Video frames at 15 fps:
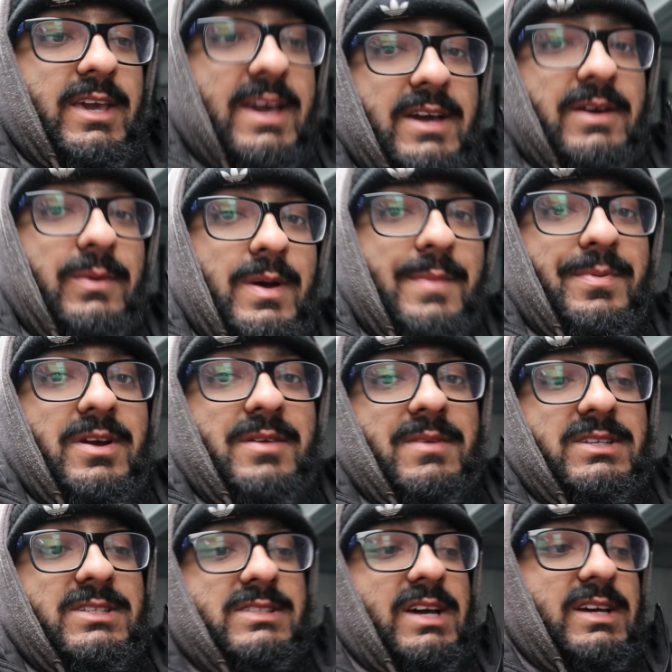Yeah, we're pretty
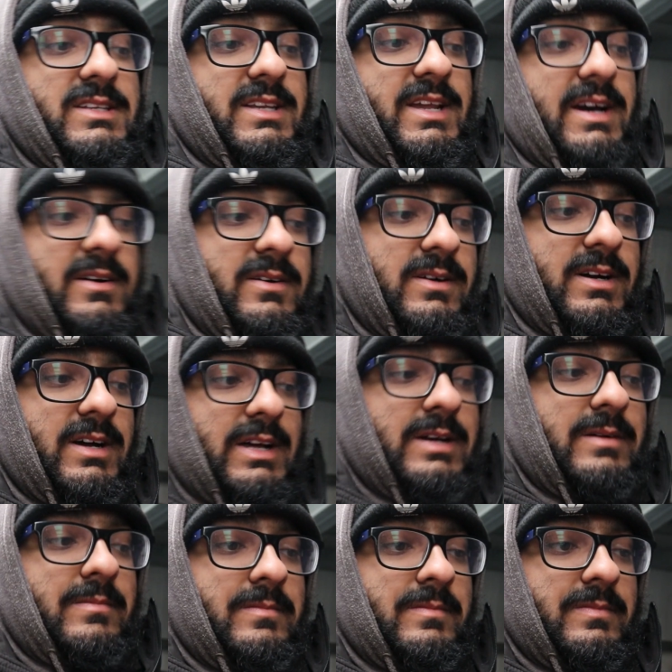much done now.
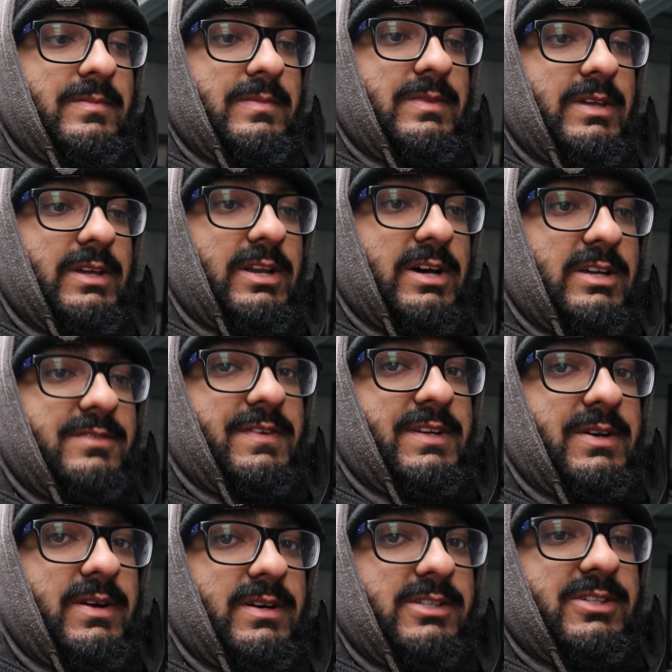The last
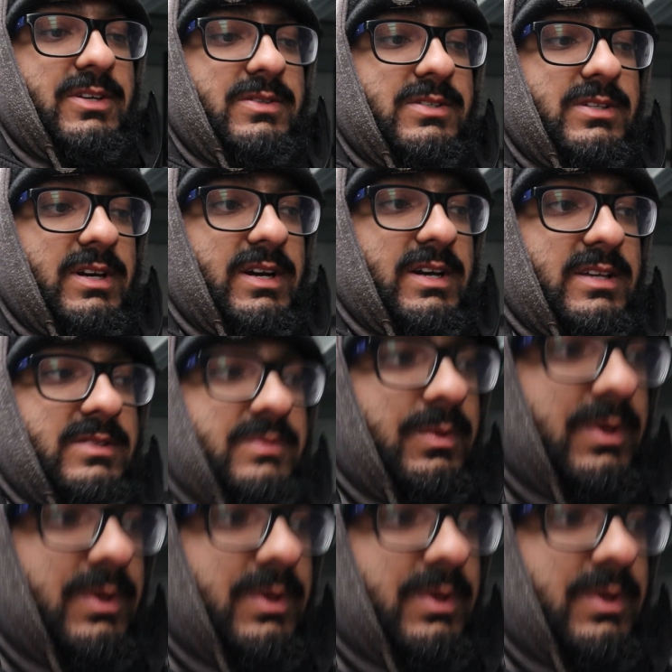video I showed you guys